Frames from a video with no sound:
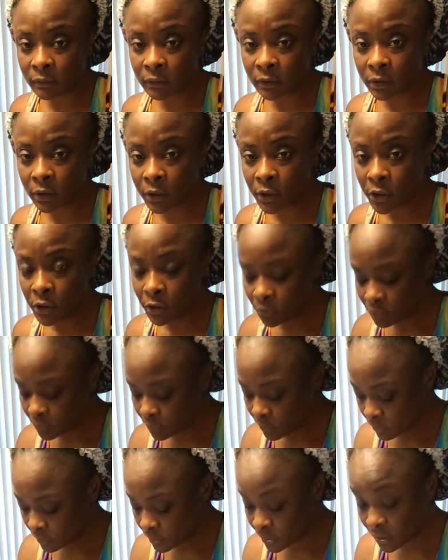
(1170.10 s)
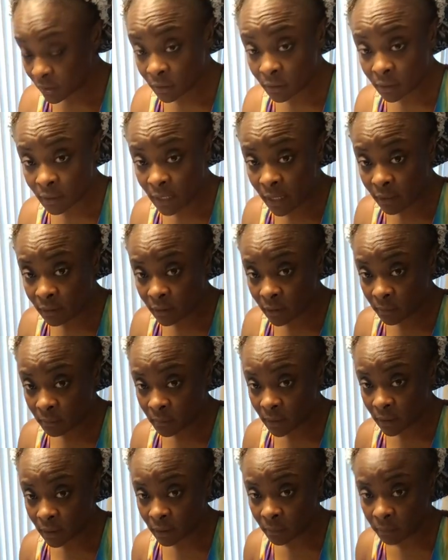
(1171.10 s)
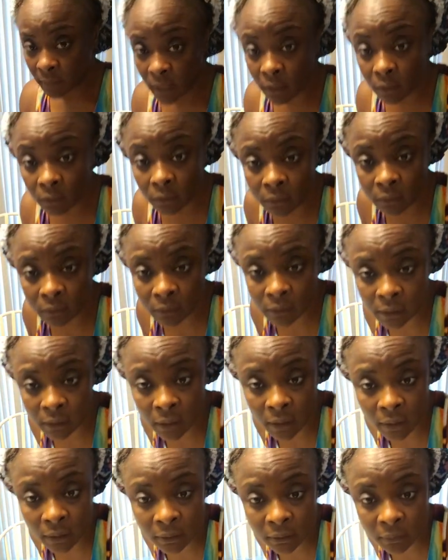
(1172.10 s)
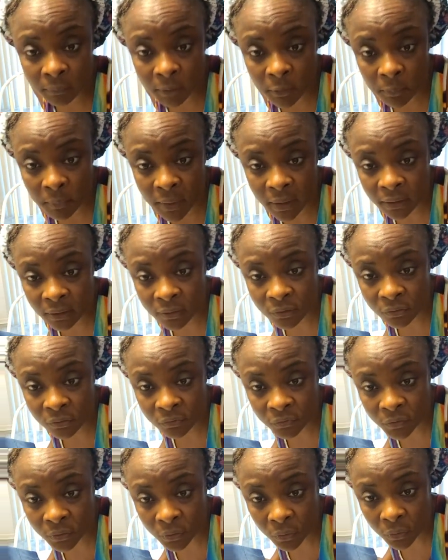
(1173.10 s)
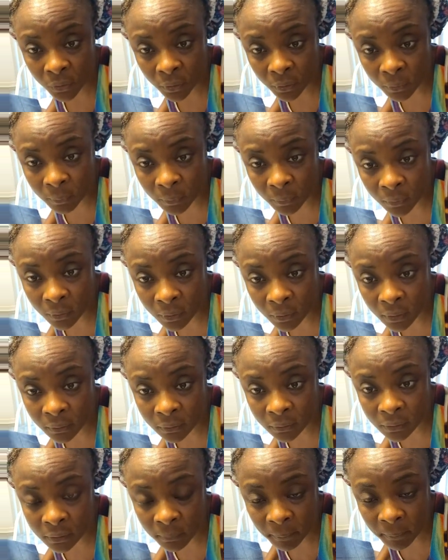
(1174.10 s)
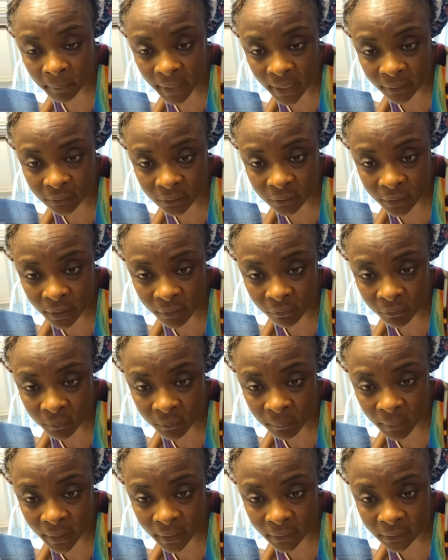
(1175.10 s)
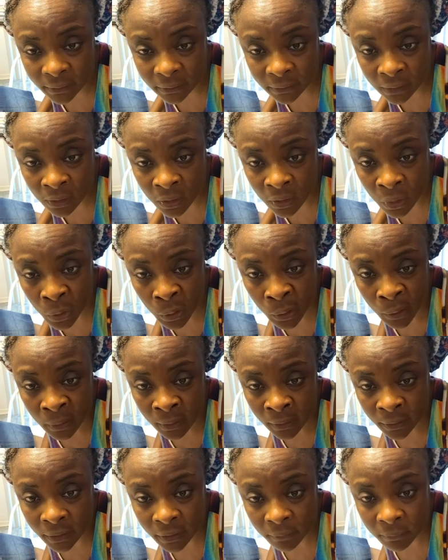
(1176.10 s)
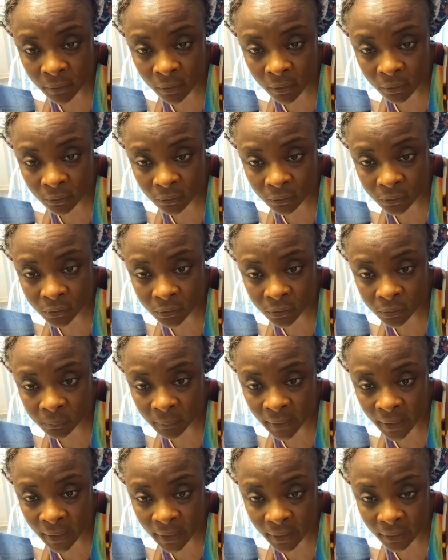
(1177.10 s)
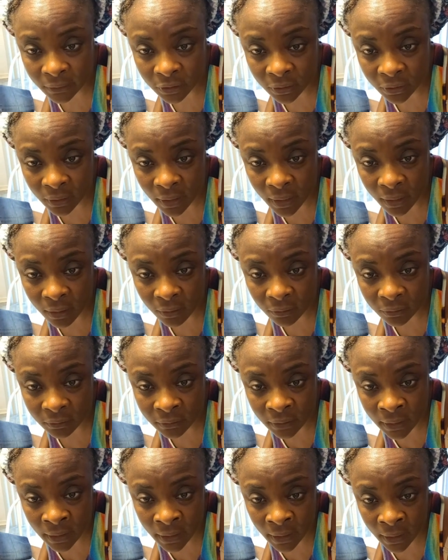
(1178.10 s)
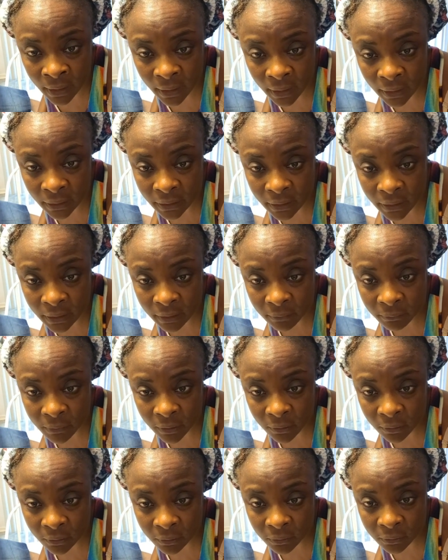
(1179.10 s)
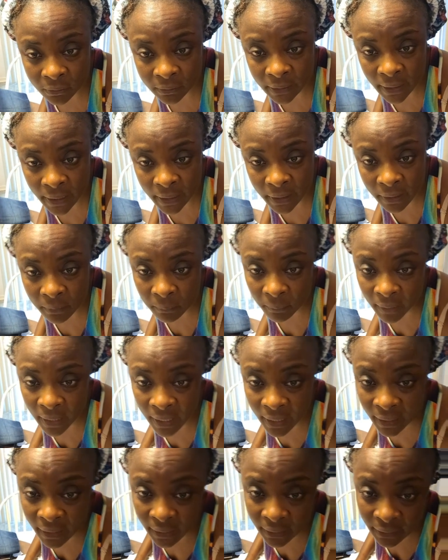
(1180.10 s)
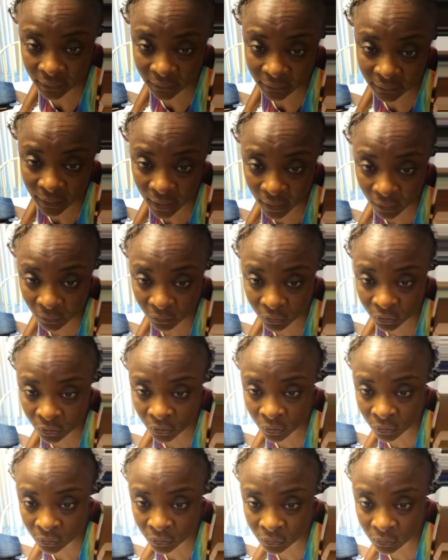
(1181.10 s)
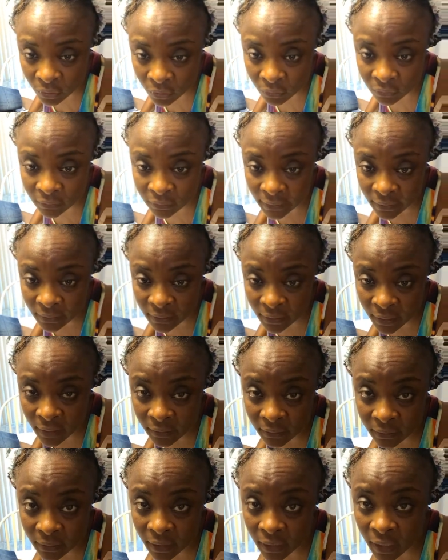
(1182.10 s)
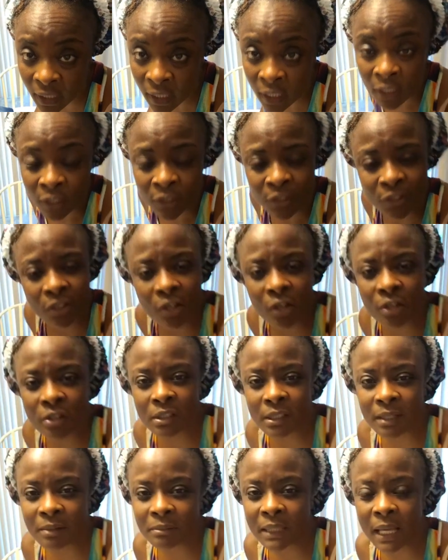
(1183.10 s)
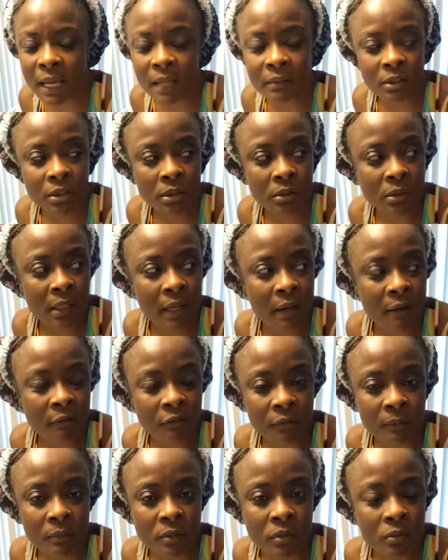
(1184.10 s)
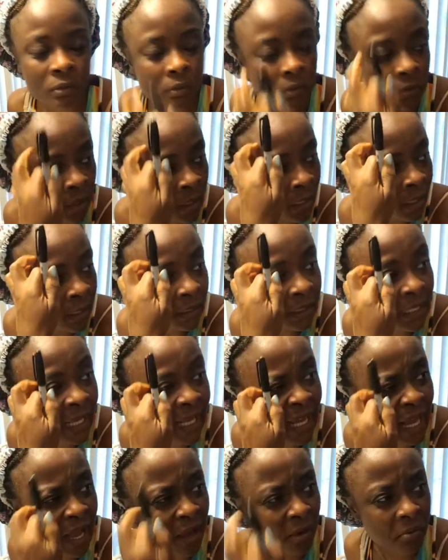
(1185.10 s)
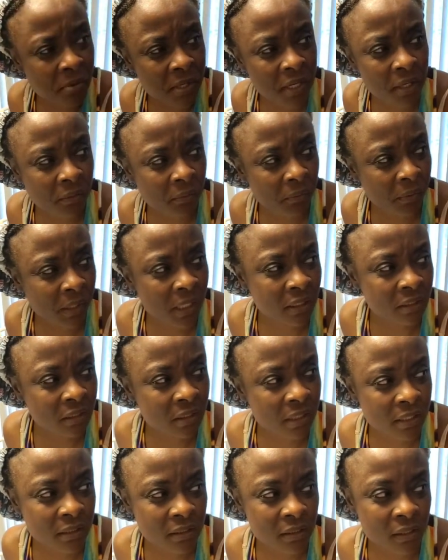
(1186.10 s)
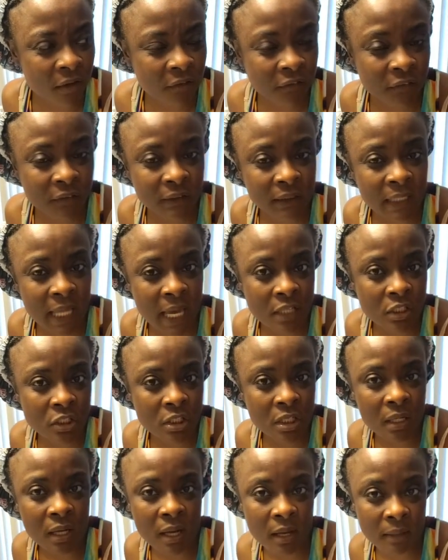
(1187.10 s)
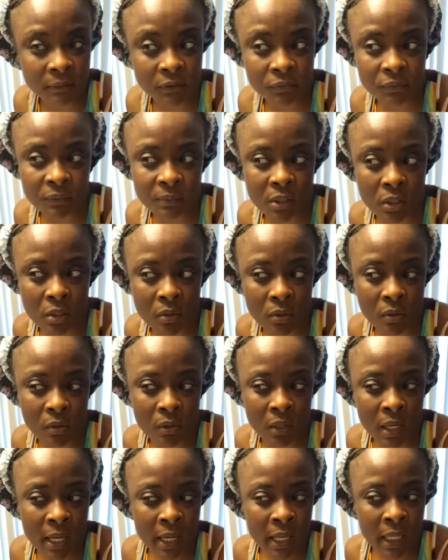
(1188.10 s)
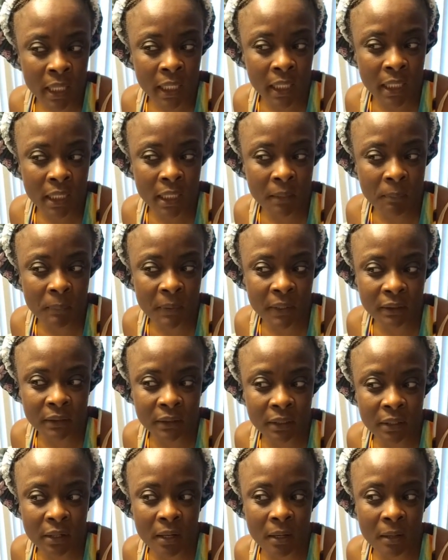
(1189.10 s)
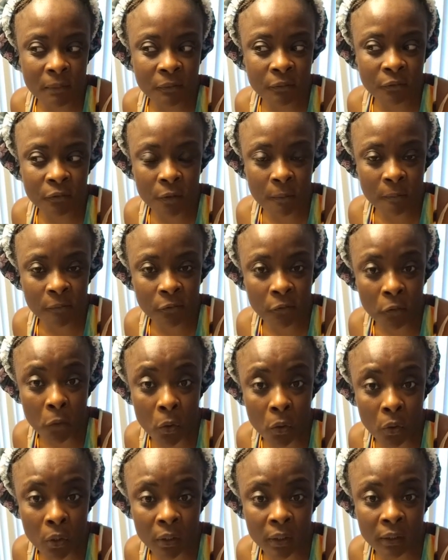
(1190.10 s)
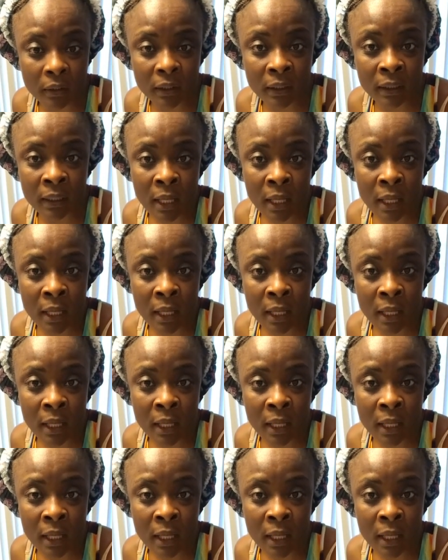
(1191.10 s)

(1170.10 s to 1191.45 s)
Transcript: to you who just said something about your husband making you feel horrible and look bad to everybody, keep the clothes you buy at your house and he keep the clothes that he buy at his house. Don't send nothing. You know, sometimes you come from school. Like how we arrange this stuff is like she comes from school and he picks her up from four